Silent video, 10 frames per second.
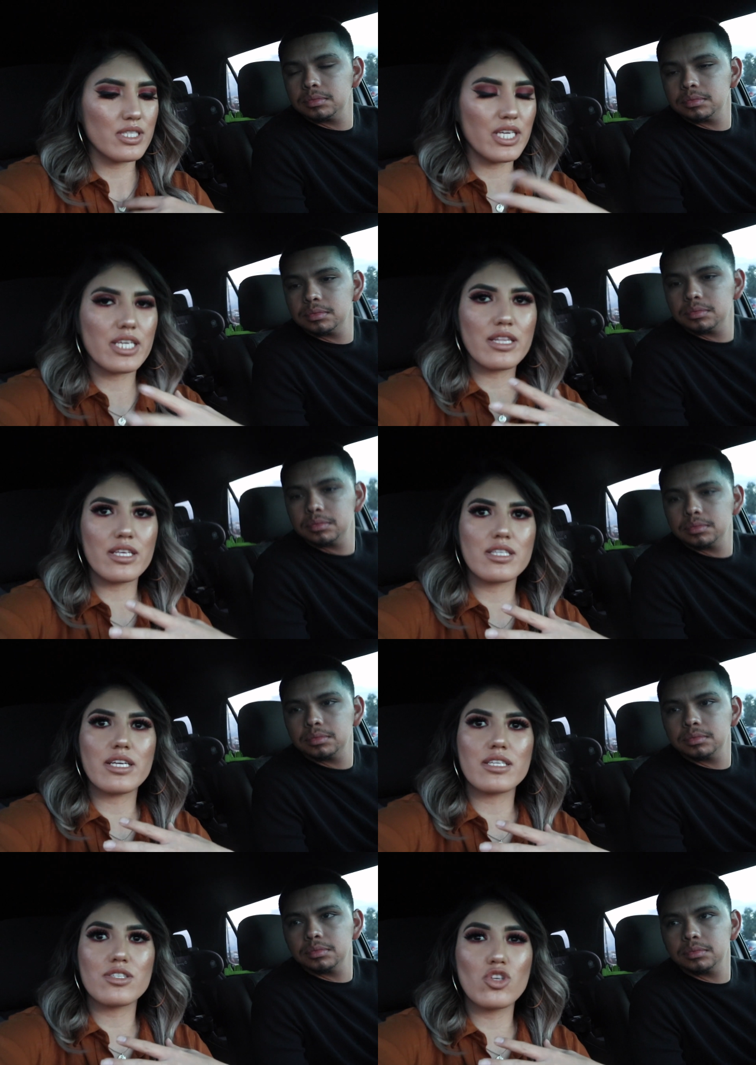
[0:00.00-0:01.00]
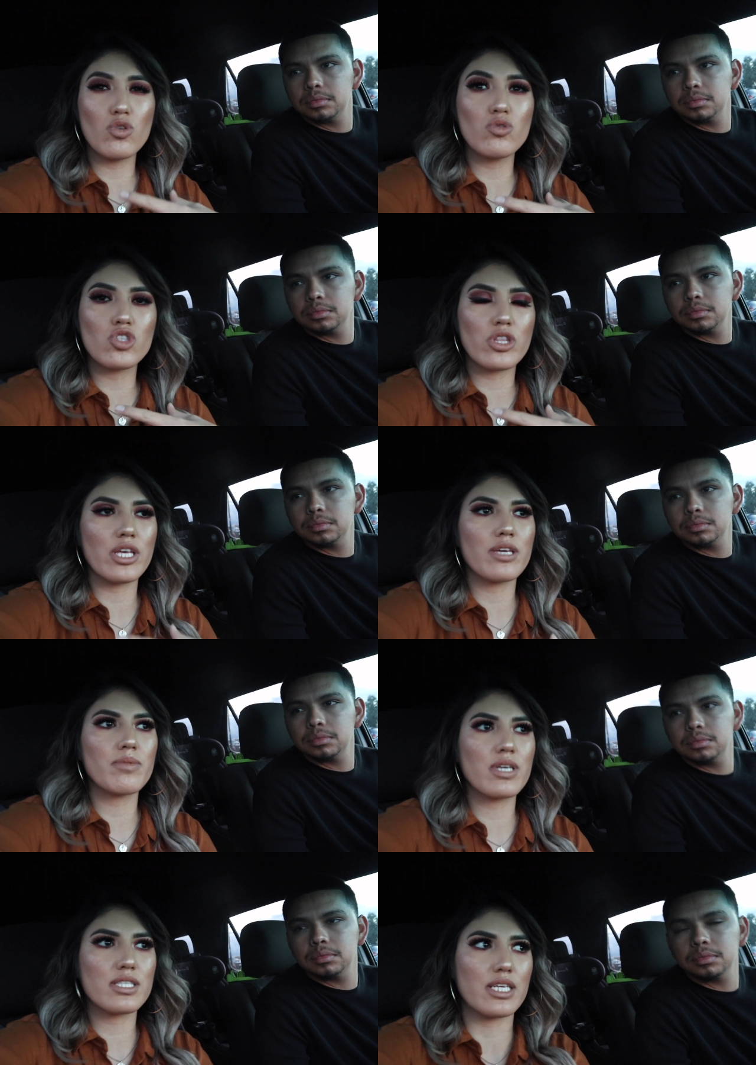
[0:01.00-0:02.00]
Speaker 1: Taking this like as huge thing,
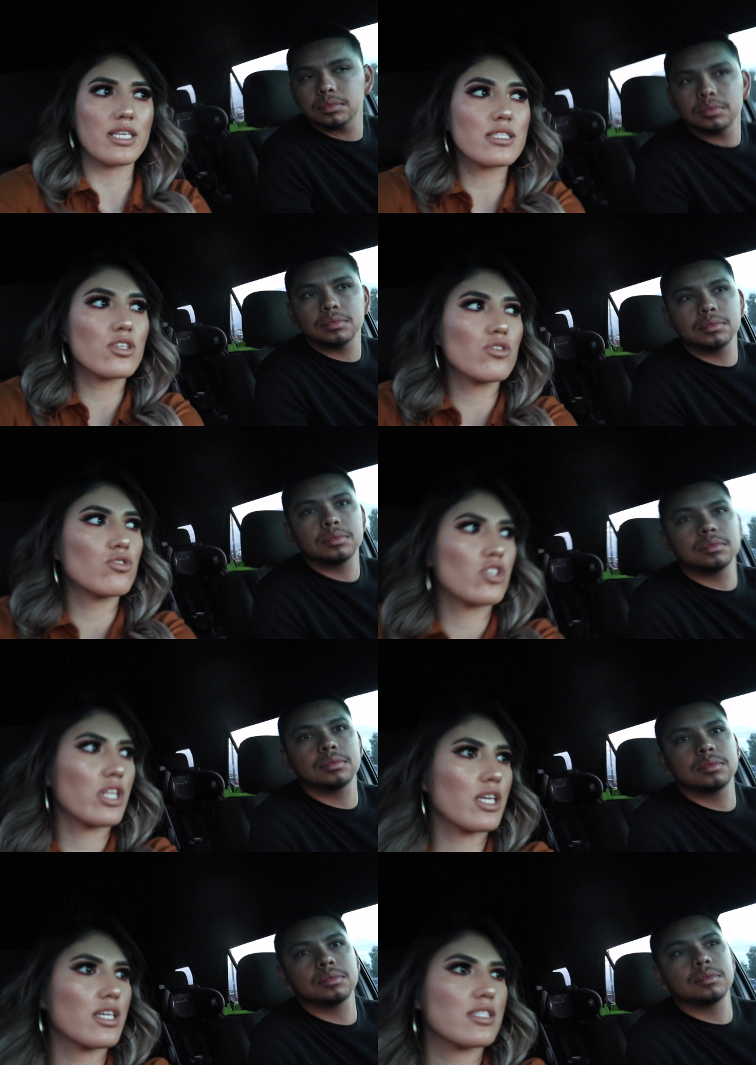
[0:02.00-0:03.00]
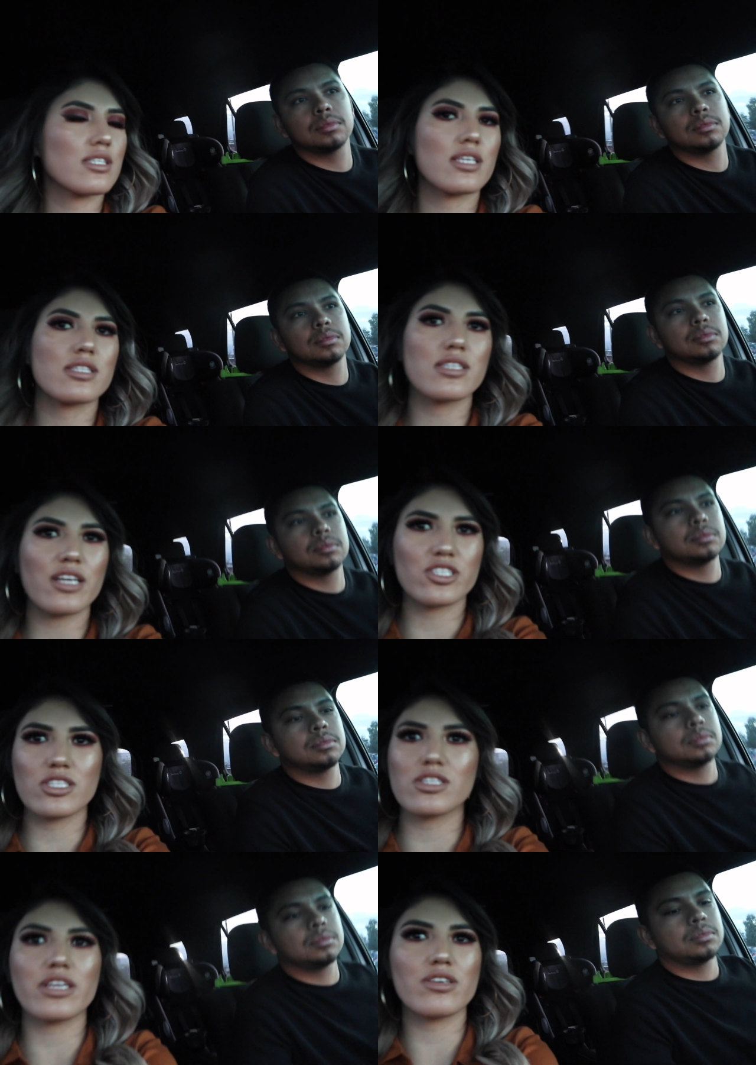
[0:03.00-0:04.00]
because it is a huge thing. It's it's not
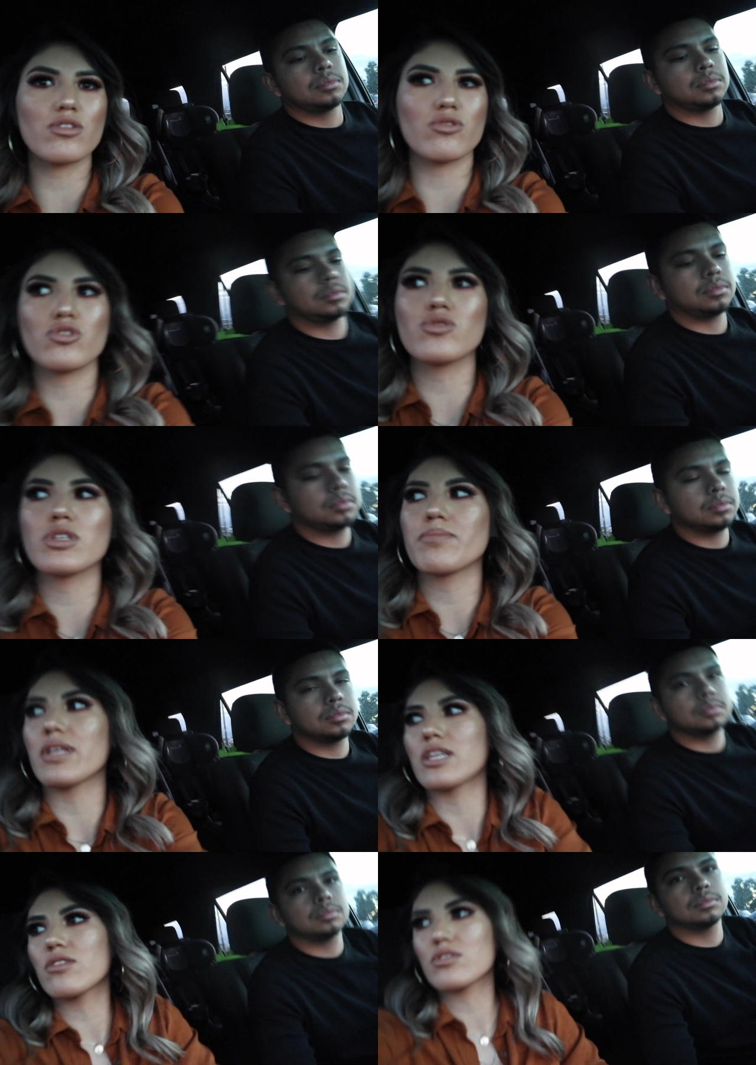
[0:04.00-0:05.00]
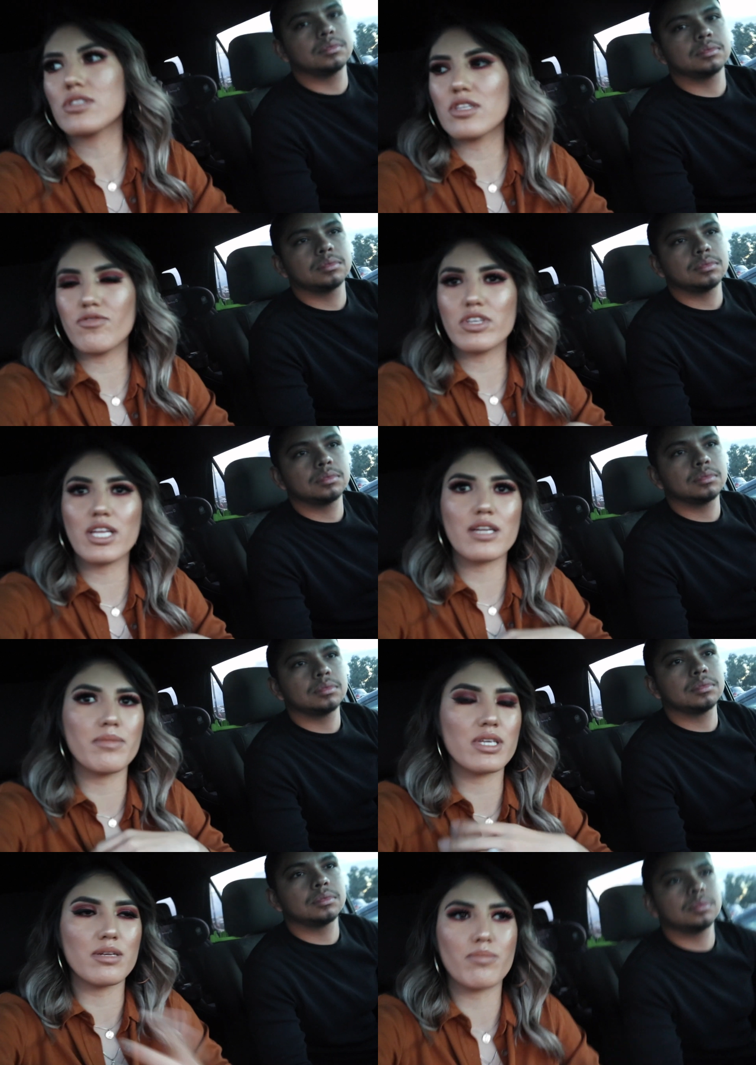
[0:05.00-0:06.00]
just like, you know, choosing padrinos and stuff like that and
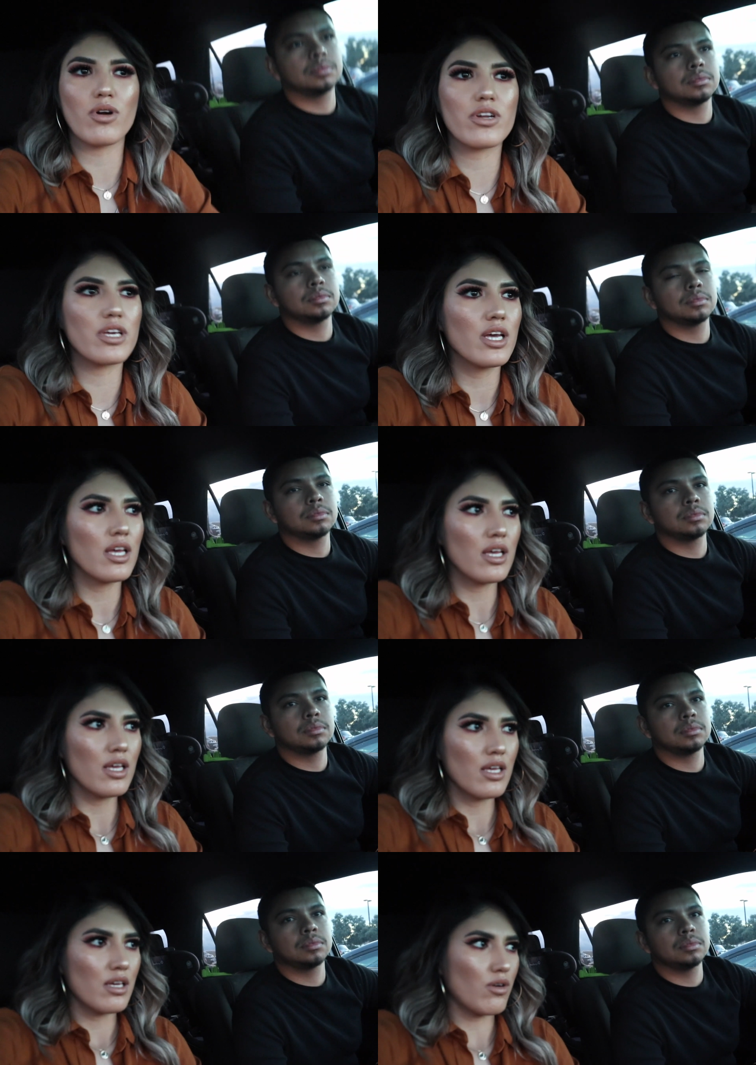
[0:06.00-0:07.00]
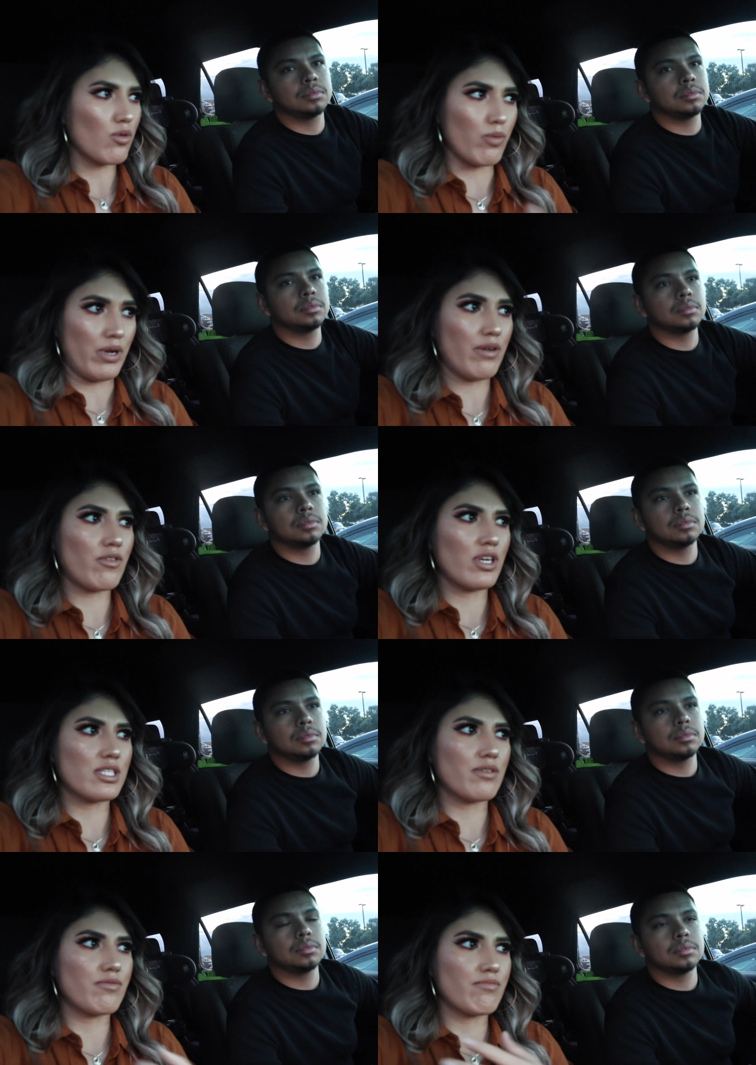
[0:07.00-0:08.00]
making a party or whatever. I
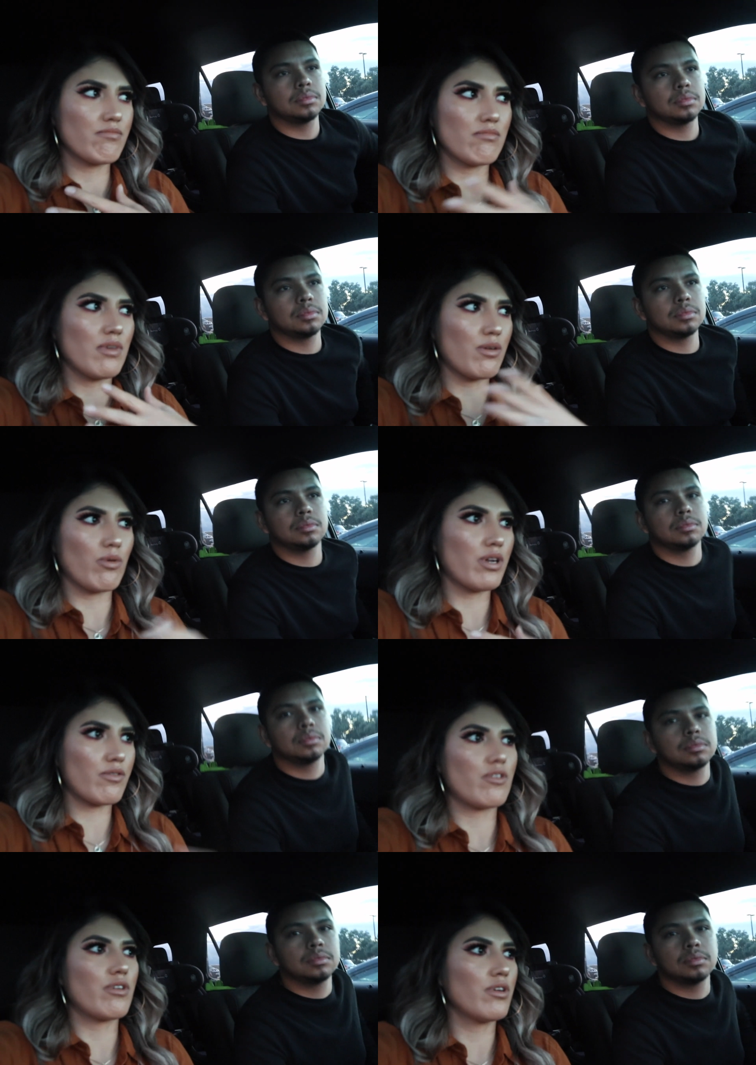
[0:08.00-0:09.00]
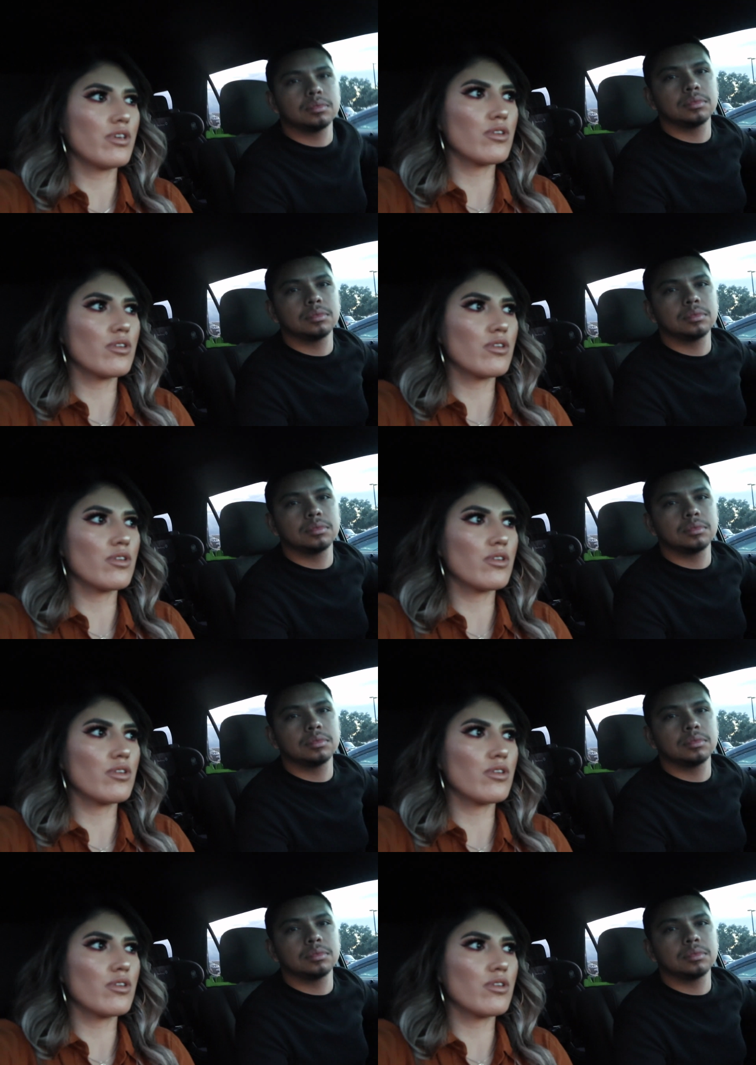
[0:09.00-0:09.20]
said uh, whatever, you